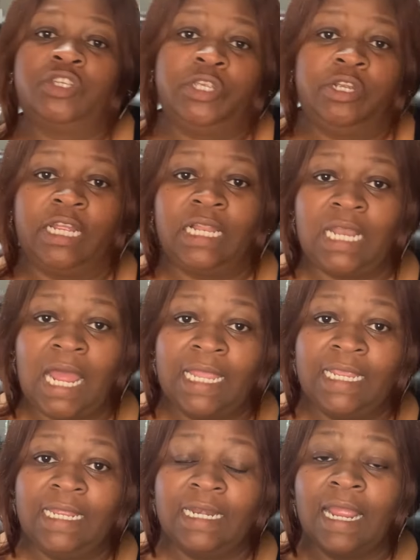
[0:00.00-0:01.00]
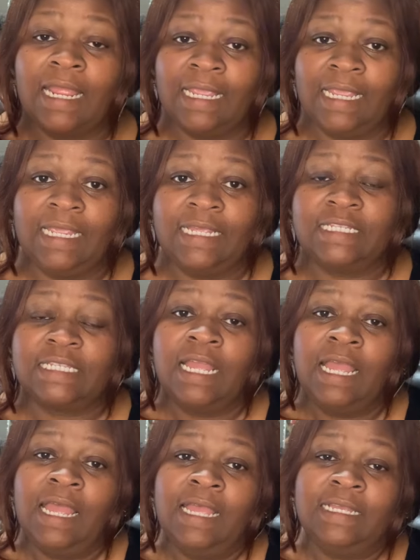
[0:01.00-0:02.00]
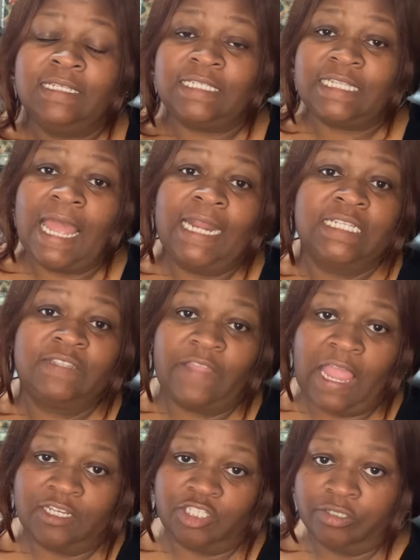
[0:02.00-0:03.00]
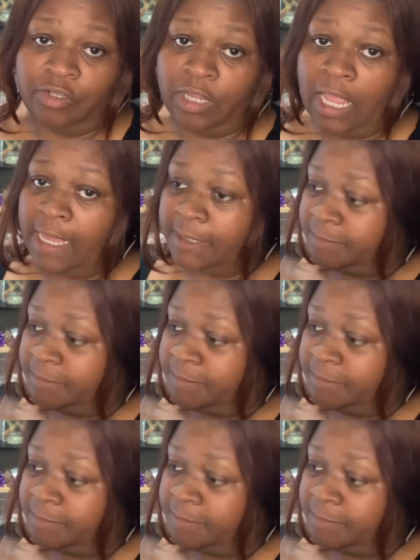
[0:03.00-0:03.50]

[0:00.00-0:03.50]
your client is satisfaction. Okay.